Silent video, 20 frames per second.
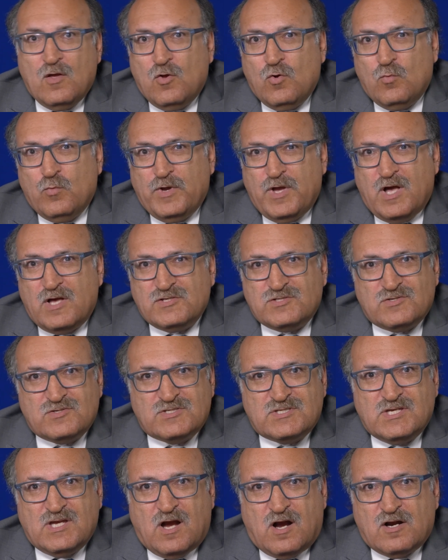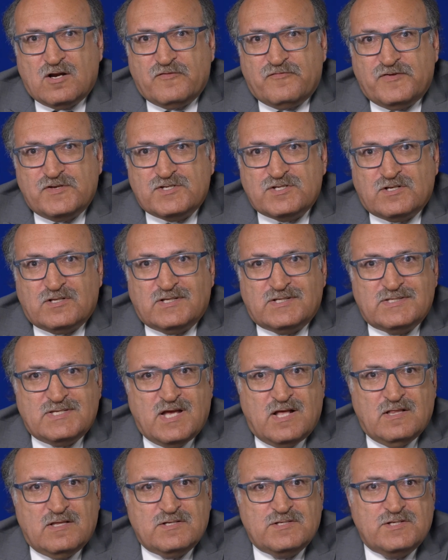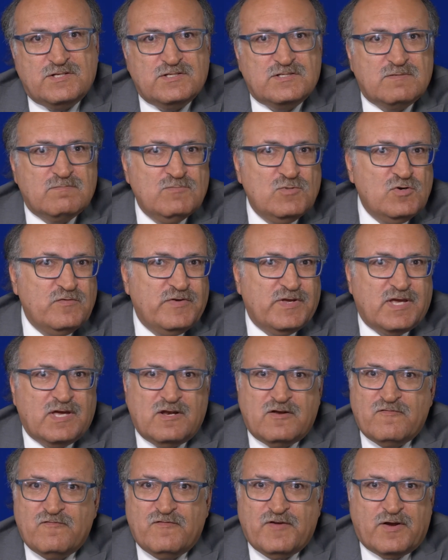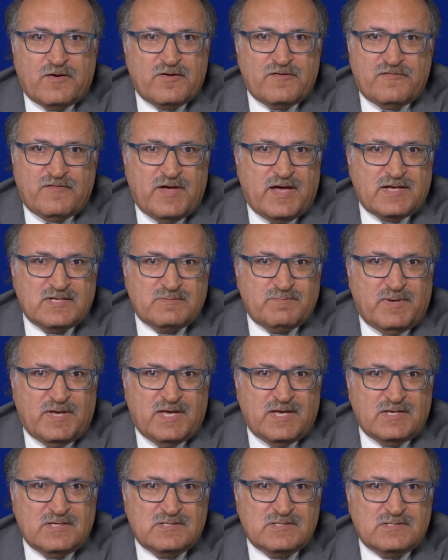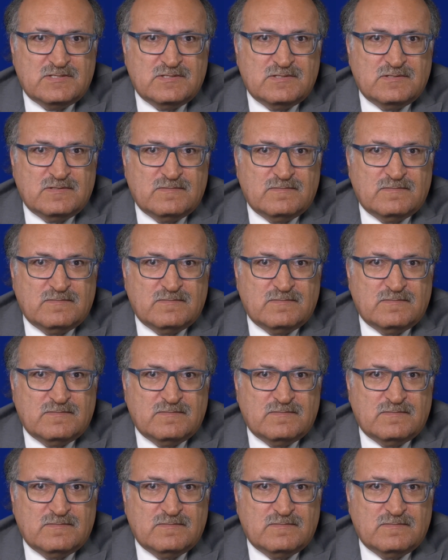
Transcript: We also see artificial intelligence moving at a very fast pace.